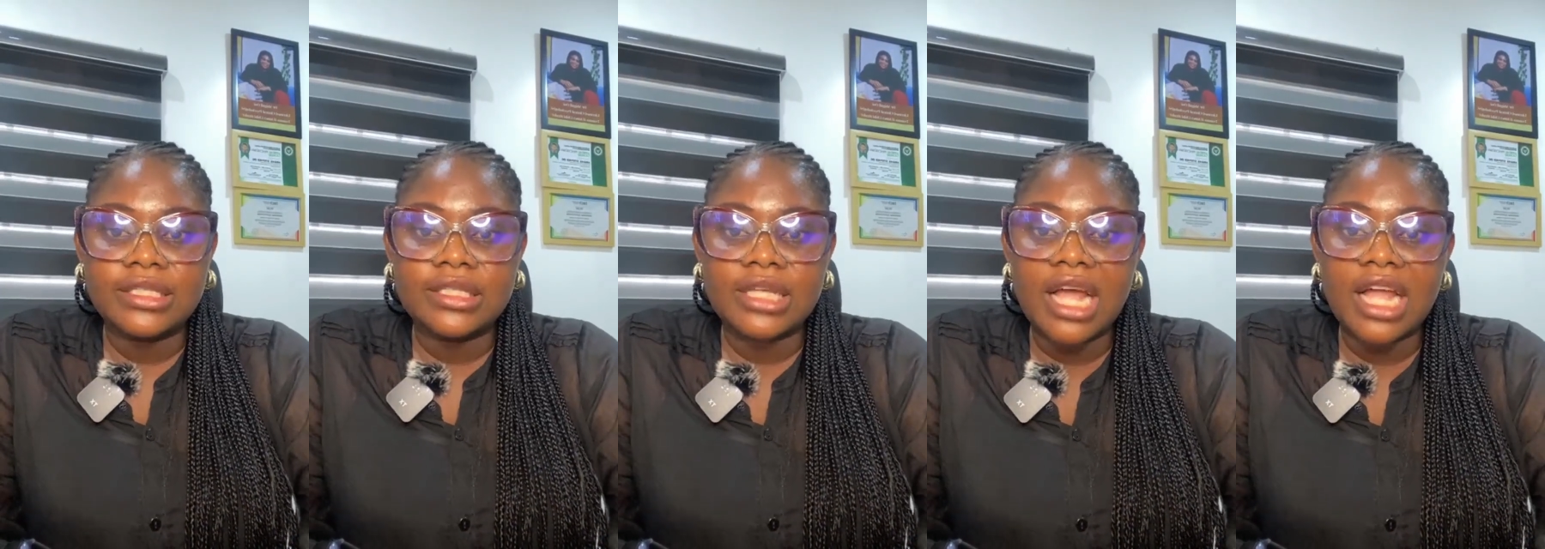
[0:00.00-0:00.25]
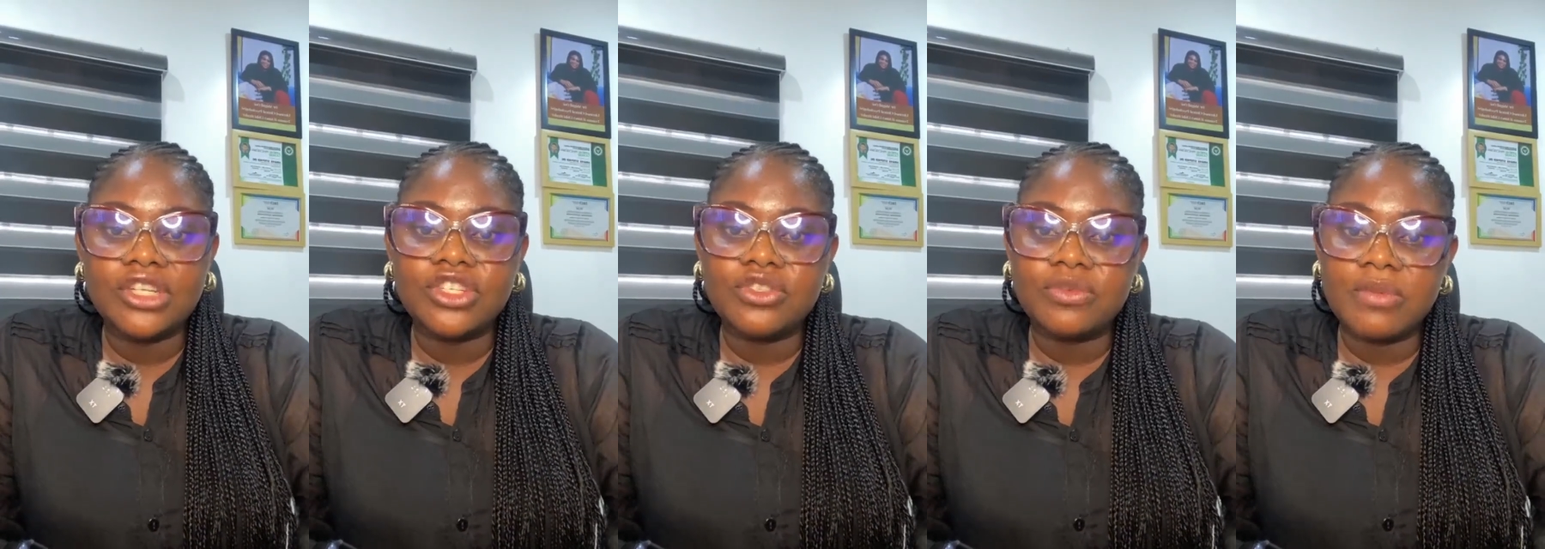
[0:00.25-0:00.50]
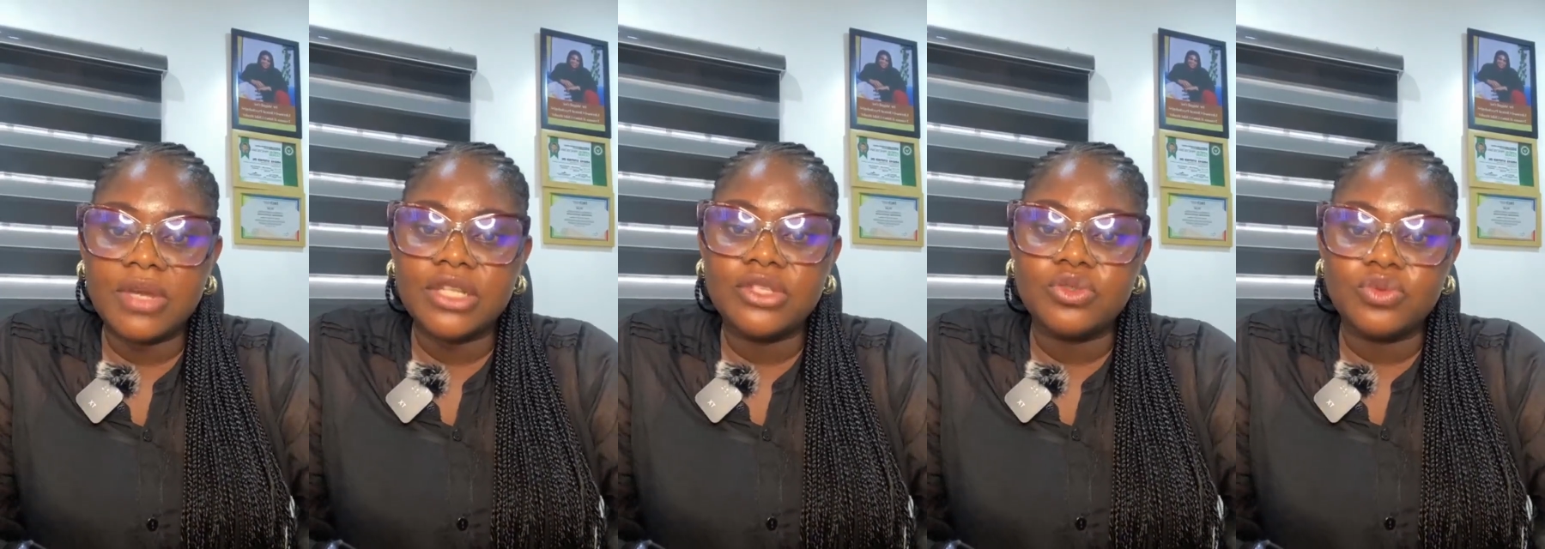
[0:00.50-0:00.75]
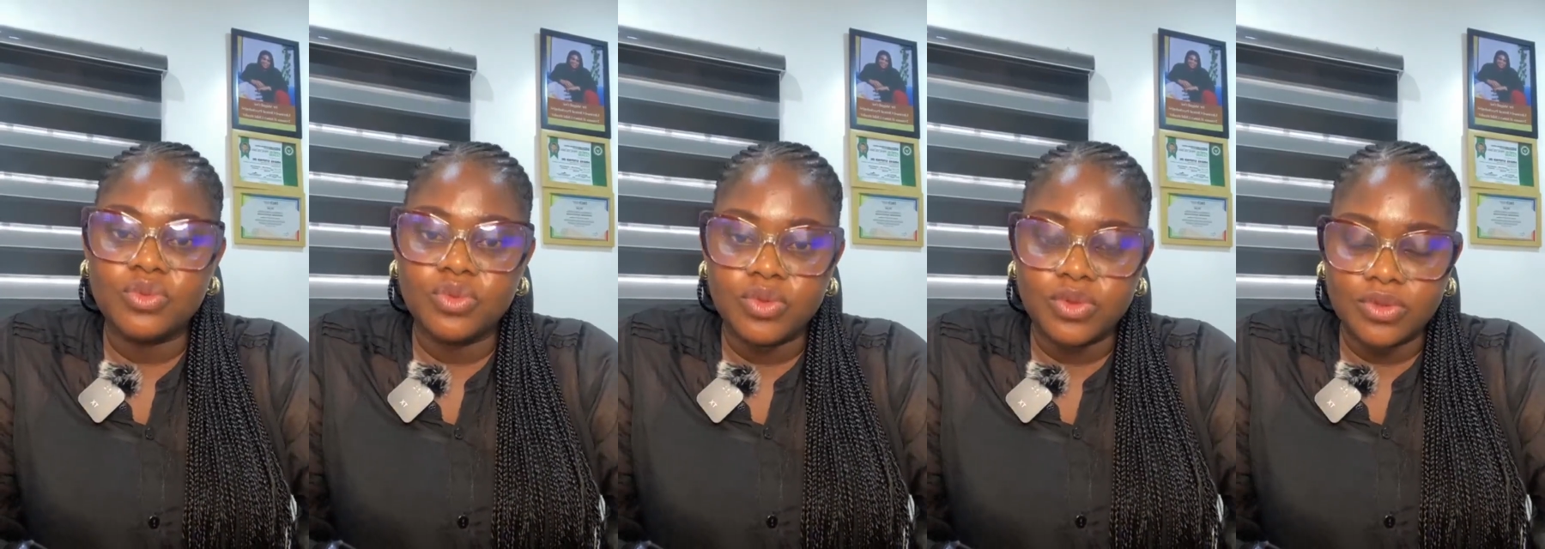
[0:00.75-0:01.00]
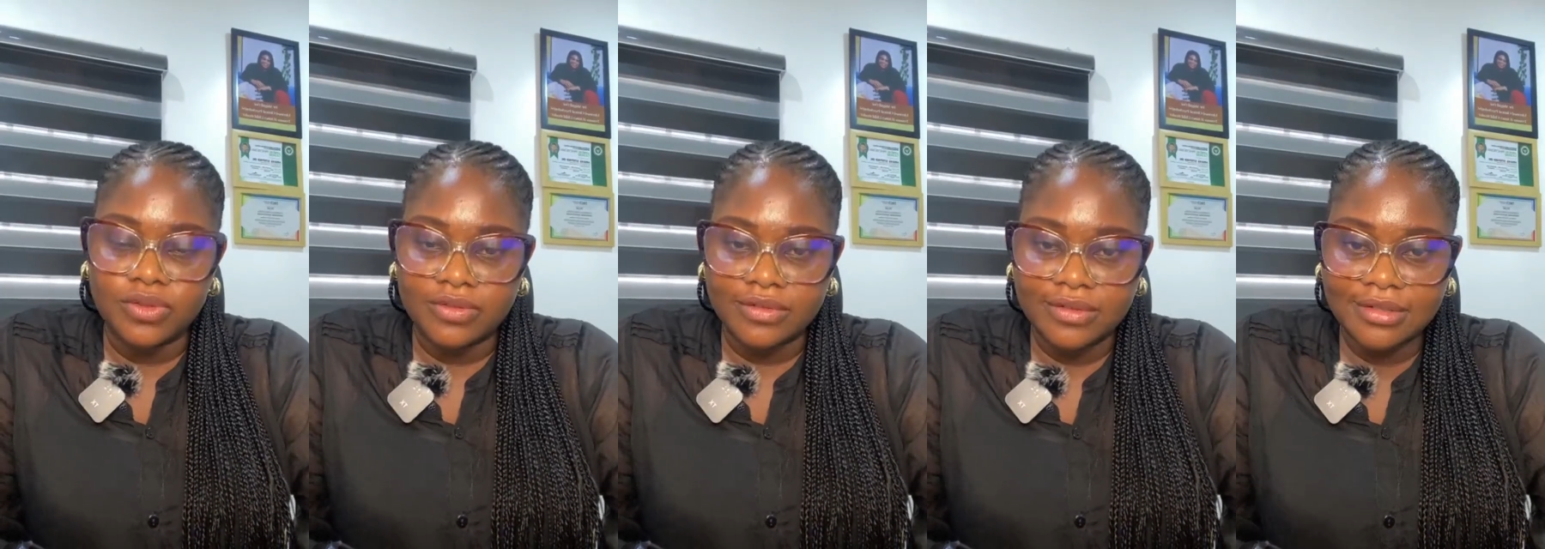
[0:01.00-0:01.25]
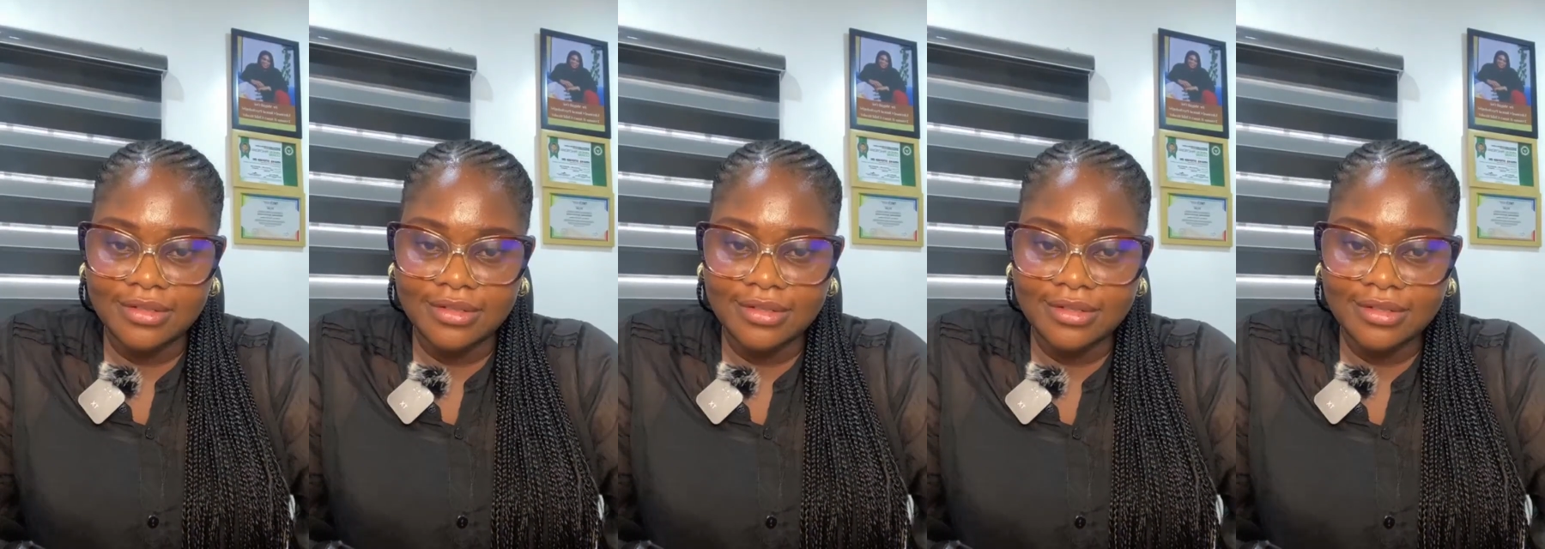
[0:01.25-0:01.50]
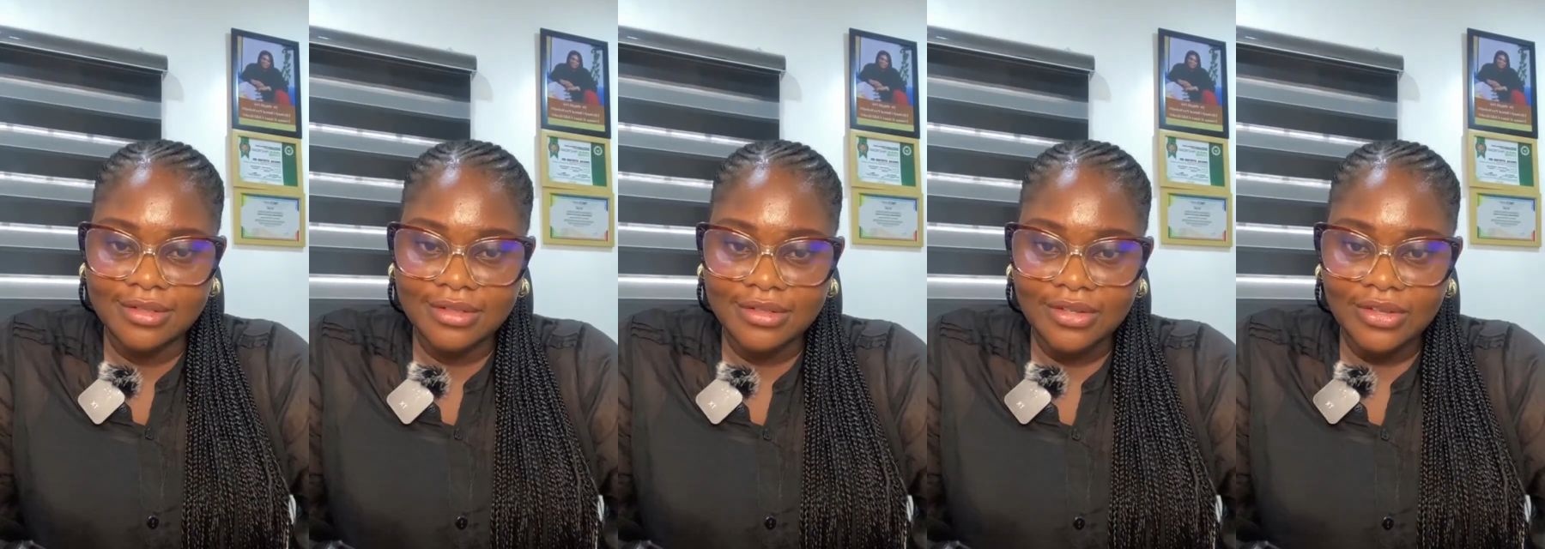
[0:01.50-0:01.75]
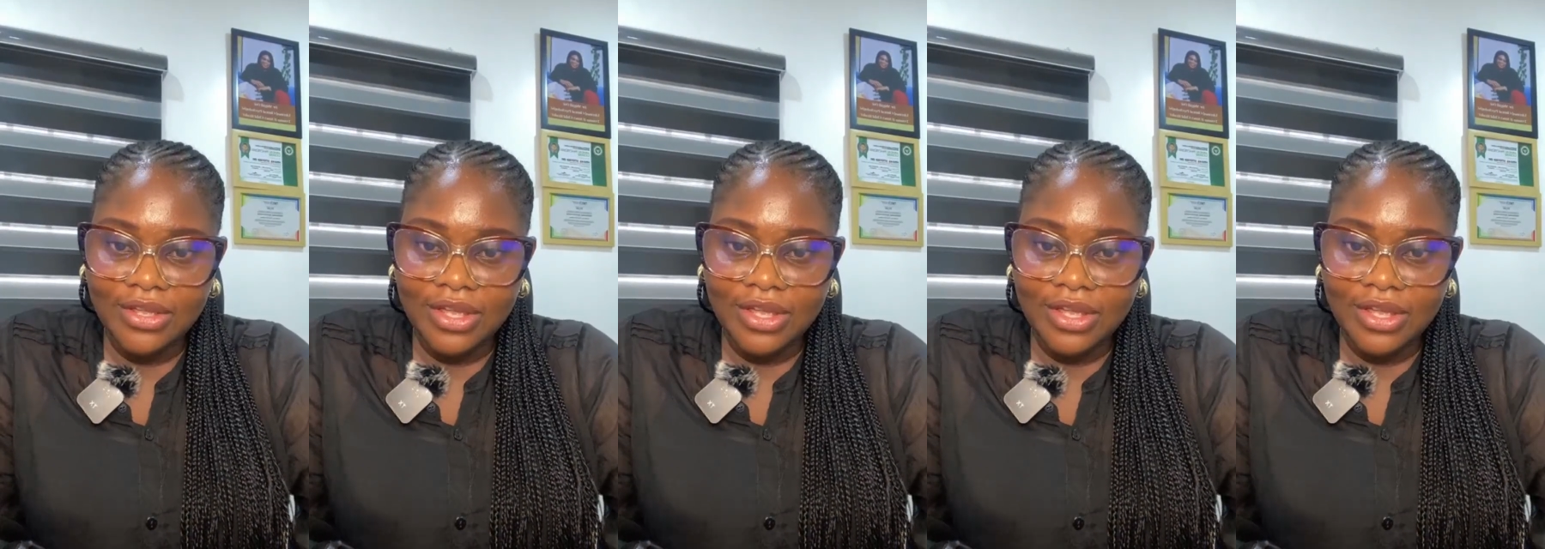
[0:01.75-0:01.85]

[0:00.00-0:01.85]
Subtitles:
attachment wounds.